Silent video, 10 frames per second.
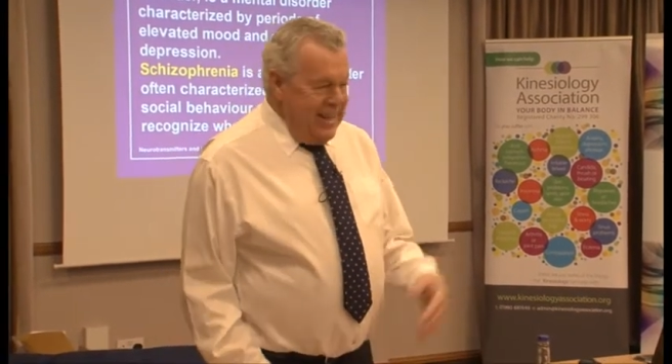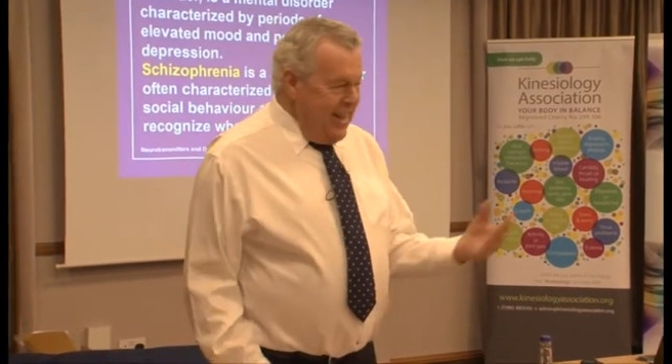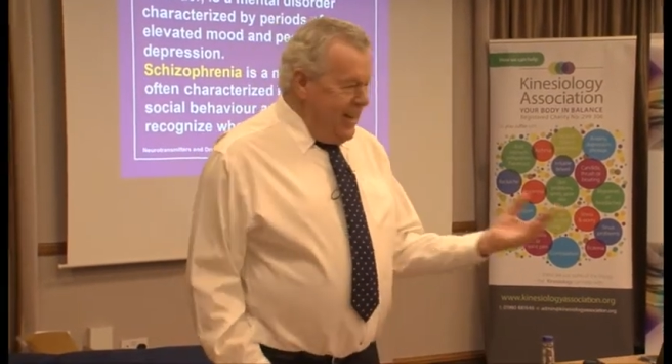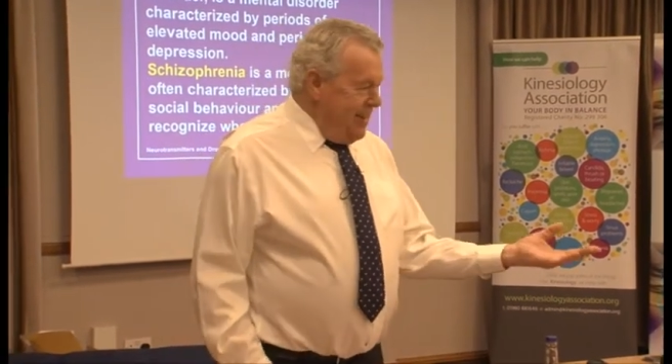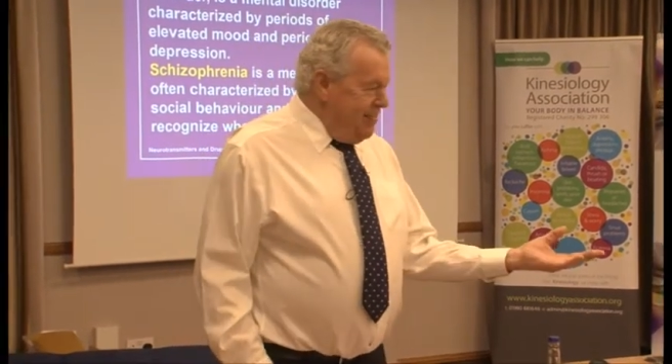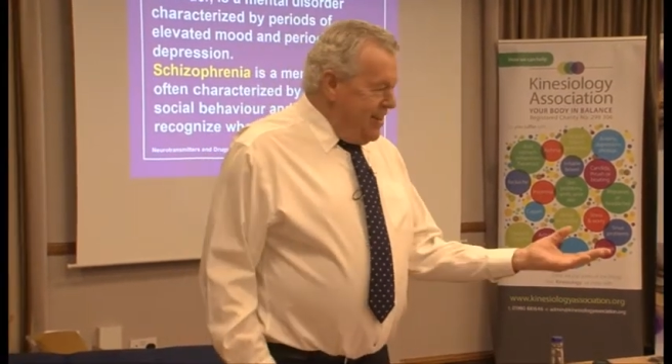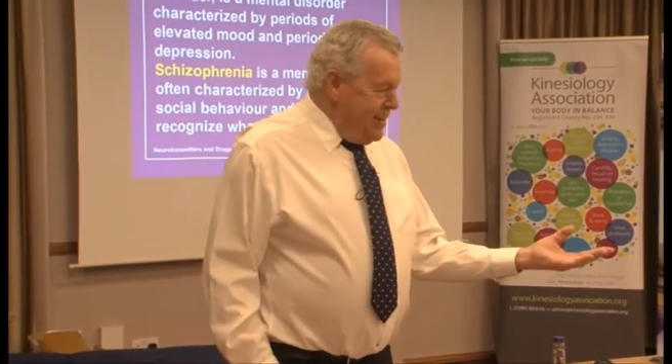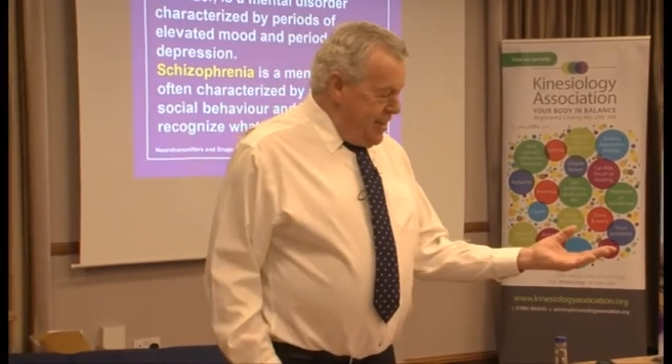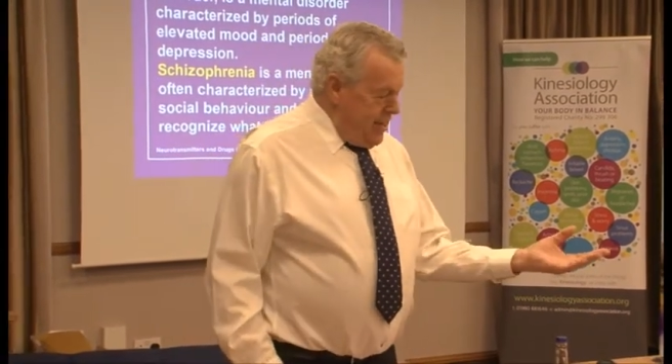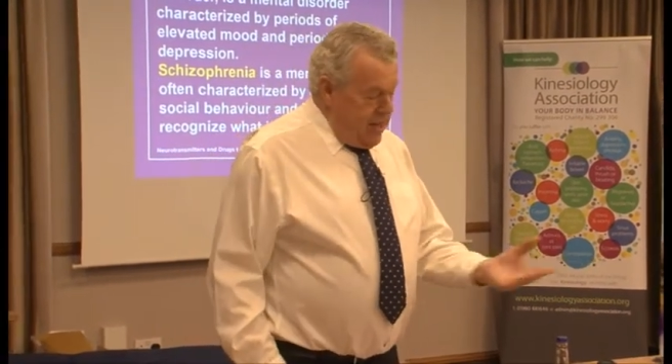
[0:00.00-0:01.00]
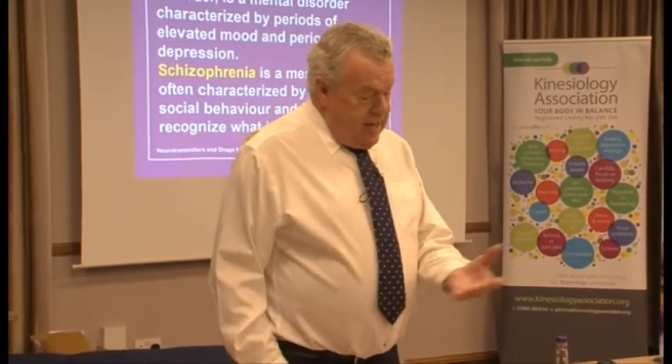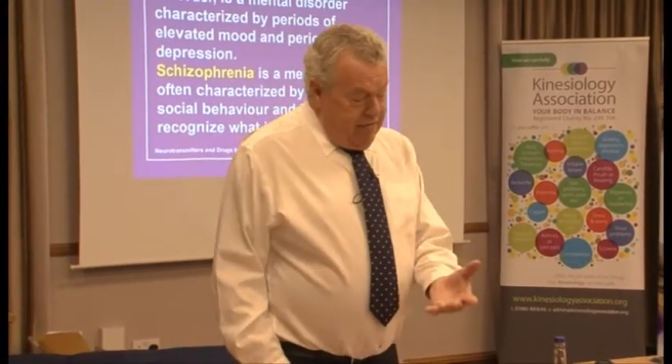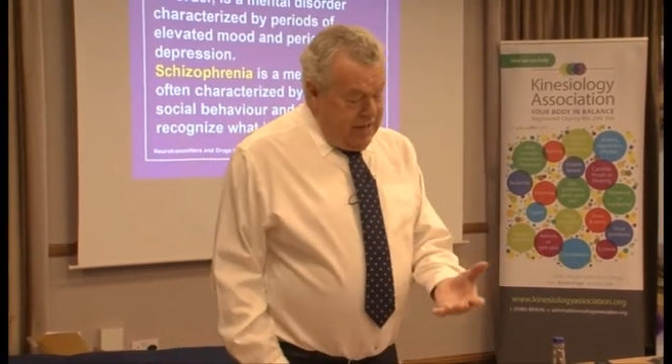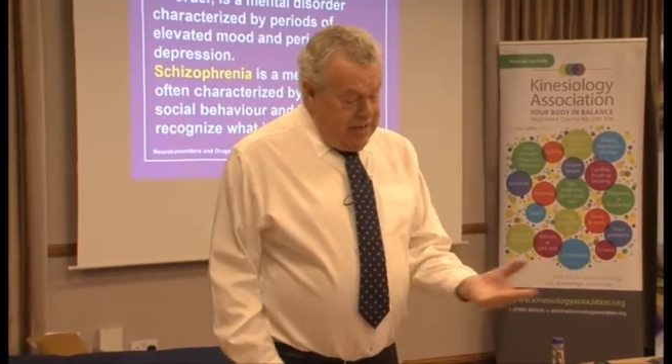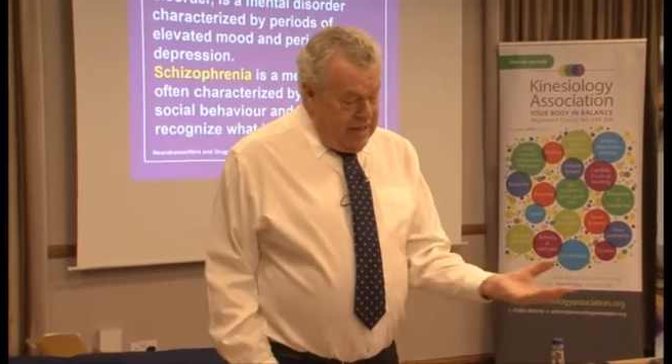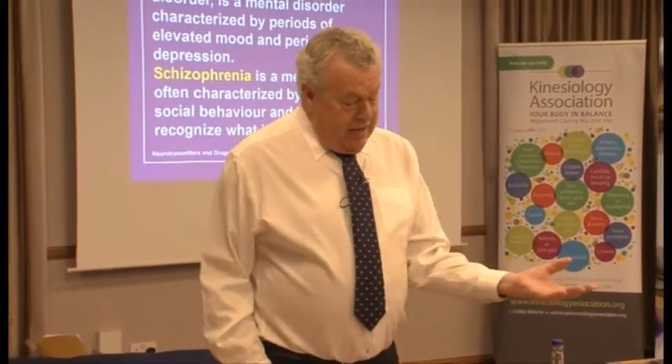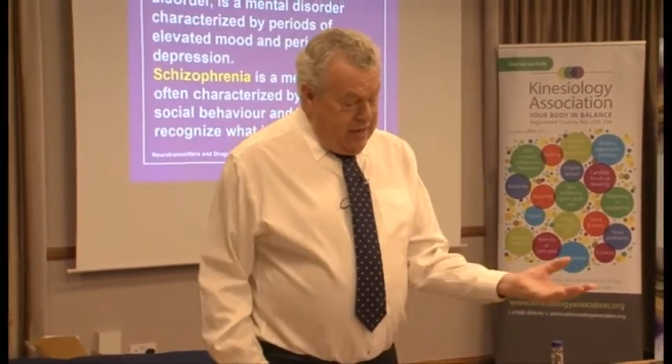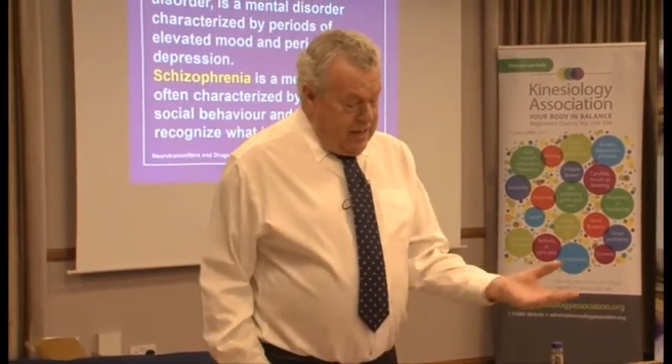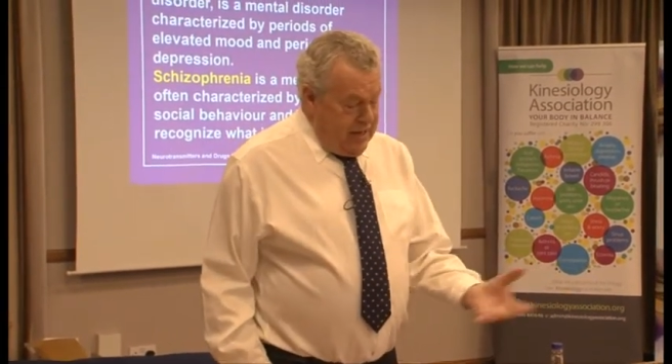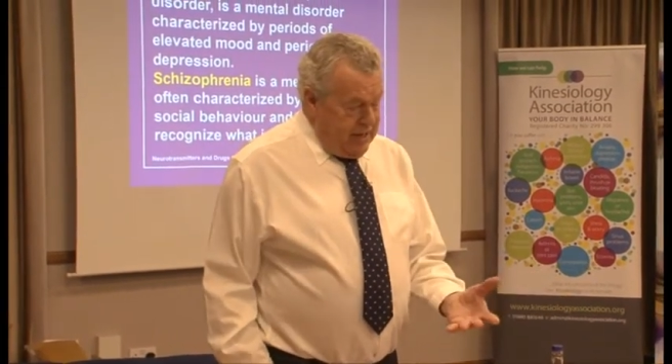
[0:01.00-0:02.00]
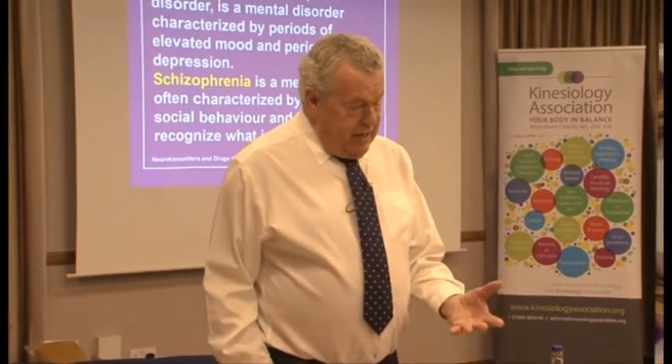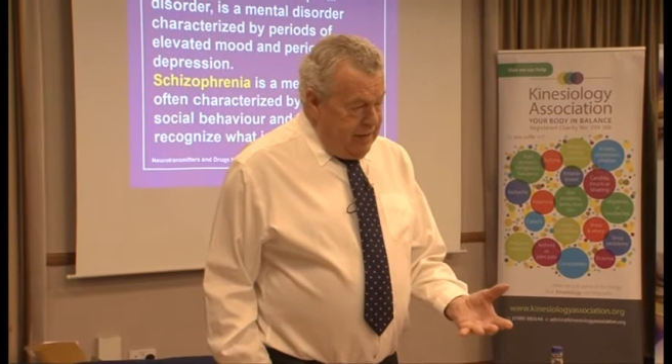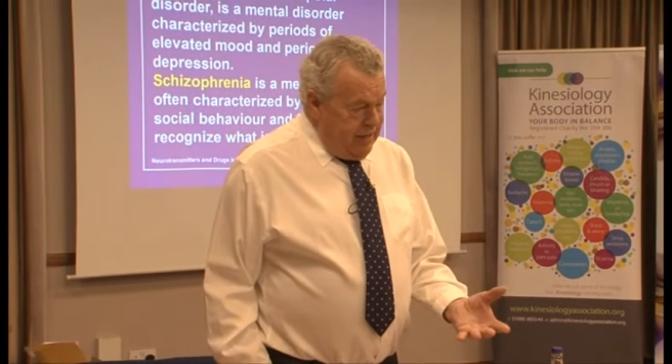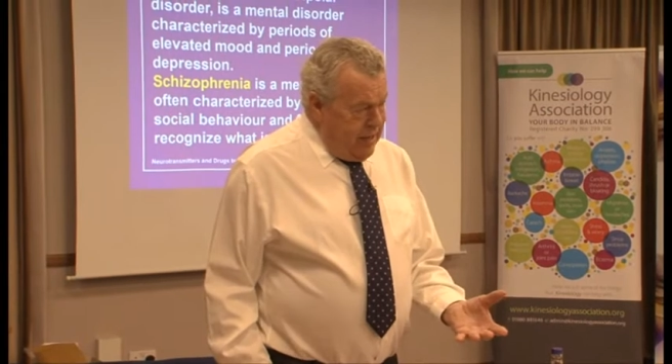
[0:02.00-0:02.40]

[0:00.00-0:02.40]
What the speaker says: then I read, and he read that one, and I said,